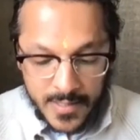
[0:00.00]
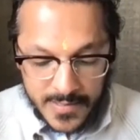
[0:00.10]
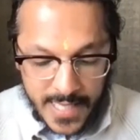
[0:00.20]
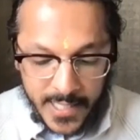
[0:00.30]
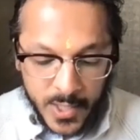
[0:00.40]

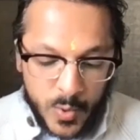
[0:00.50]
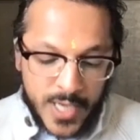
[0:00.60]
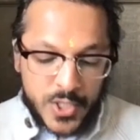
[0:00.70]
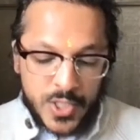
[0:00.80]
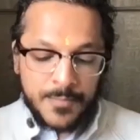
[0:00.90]
The second
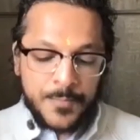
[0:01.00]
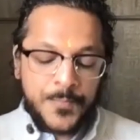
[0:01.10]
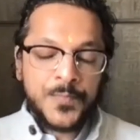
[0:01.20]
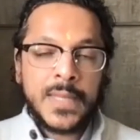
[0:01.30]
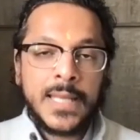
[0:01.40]

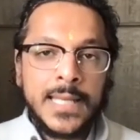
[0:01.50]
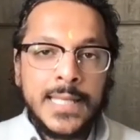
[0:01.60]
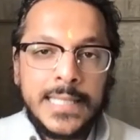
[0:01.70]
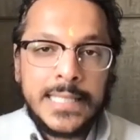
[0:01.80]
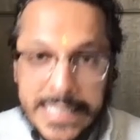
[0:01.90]
question,
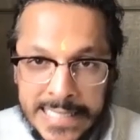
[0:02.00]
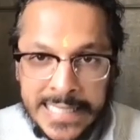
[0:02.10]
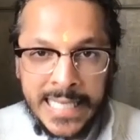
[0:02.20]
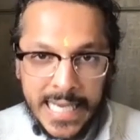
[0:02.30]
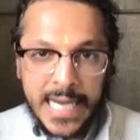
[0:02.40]

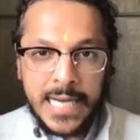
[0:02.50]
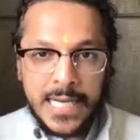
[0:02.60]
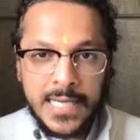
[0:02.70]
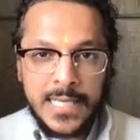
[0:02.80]
Linga.